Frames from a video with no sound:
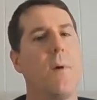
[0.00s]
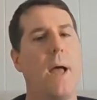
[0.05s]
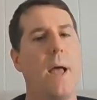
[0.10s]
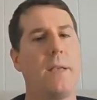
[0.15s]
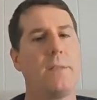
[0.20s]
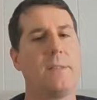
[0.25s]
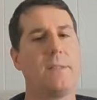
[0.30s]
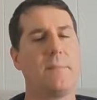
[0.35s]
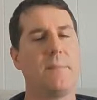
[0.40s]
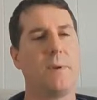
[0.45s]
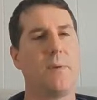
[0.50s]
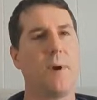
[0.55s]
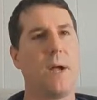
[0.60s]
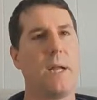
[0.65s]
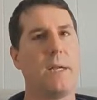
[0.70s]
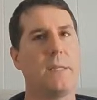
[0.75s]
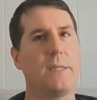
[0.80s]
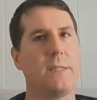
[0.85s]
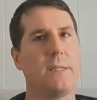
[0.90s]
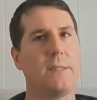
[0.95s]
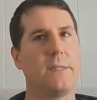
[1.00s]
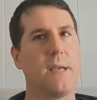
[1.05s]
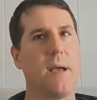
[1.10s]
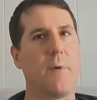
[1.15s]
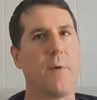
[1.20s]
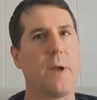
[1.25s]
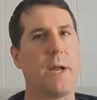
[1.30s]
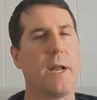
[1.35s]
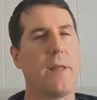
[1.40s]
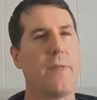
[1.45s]
ask them to write a
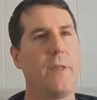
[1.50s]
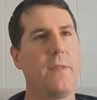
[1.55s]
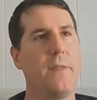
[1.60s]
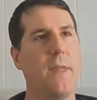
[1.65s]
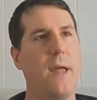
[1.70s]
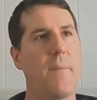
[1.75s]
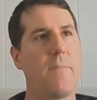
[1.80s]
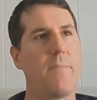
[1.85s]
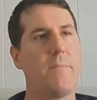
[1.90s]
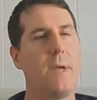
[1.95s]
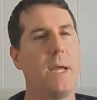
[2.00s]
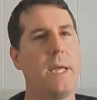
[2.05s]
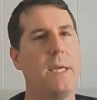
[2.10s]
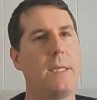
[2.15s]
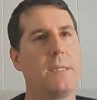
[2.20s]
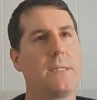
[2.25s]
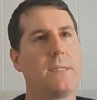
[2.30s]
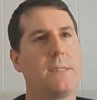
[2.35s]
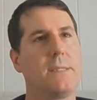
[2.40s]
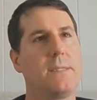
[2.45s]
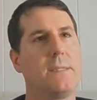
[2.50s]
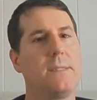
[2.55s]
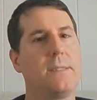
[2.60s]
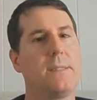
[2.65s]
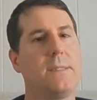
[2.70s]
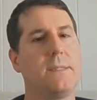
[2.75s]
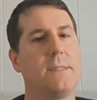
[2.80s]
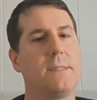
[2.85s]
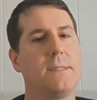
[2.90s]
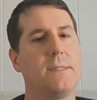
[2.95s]
summary, and I think that makes
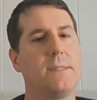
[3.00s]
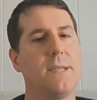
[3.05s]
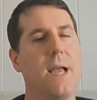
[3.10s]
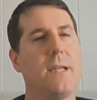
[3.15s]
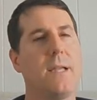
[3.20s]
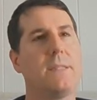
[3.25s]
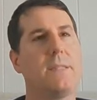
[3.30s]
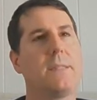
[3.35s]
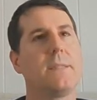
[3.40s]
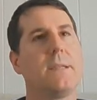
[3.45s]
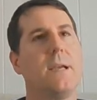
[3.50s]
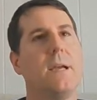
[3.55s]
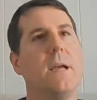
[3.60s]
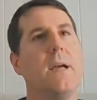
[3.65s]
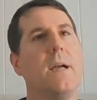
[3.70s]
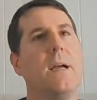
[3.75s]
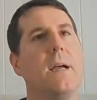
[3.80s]
sense.